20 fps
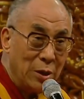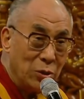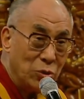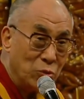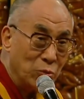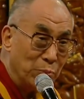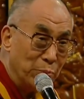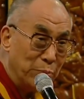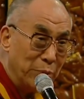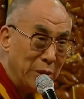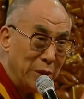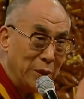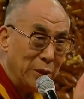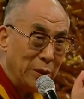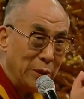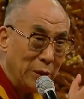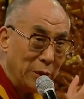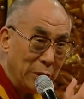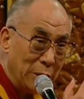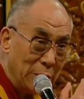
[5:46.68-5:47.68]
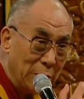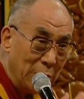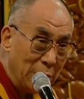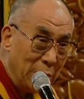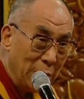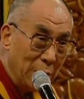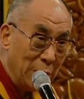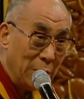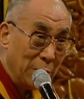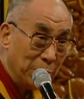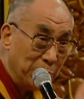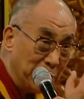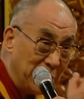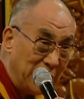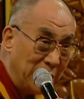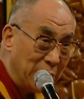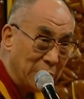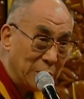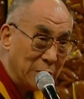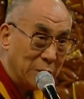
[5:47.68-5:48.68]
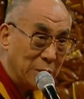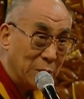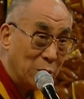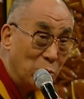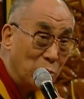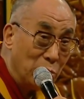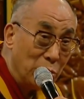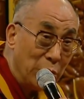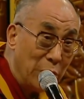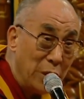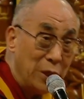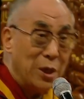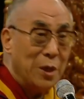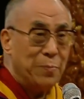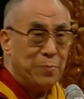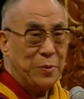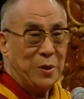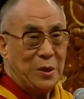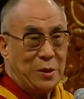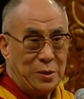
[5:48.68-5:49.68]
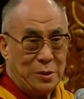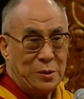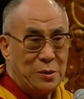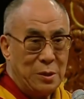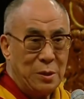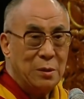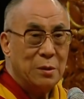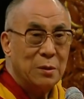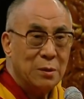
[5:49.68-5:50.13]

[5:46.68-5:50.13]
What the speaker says: to bring peace through inner peace.